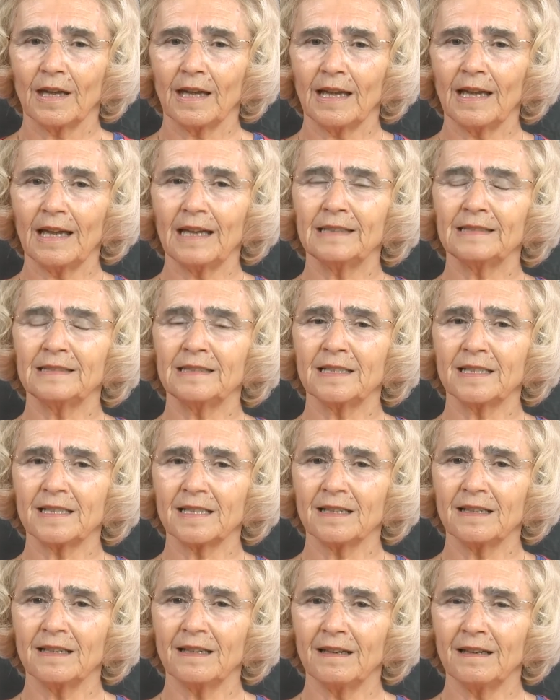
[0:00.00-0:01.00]

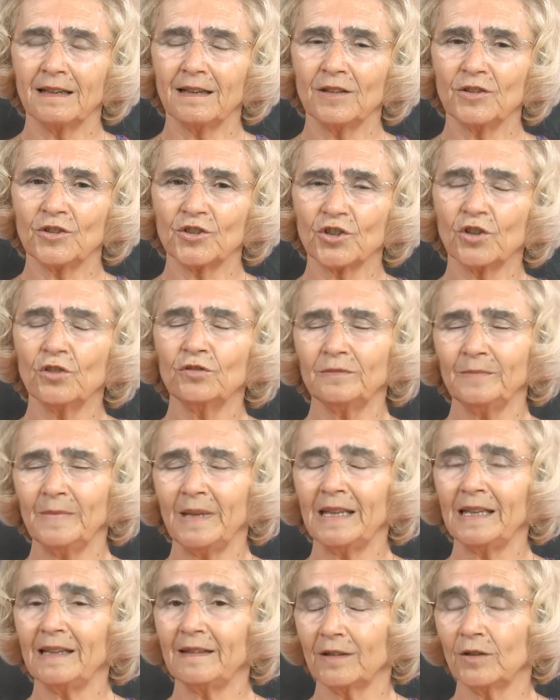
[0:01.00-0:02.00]
and shown
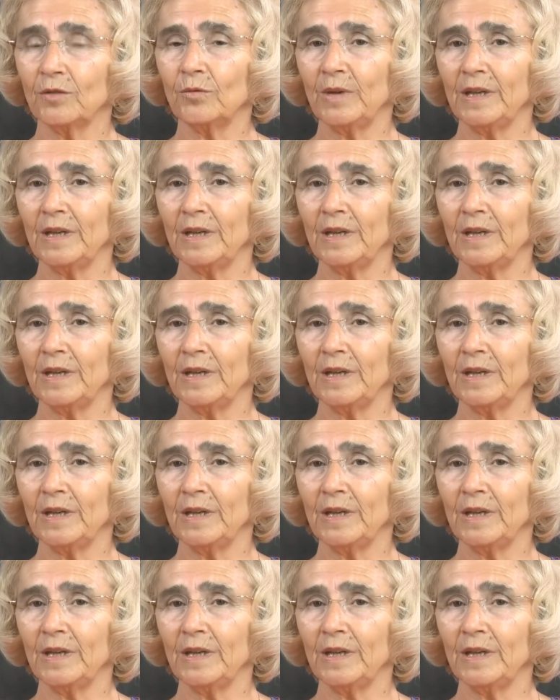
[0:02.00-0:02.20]
me that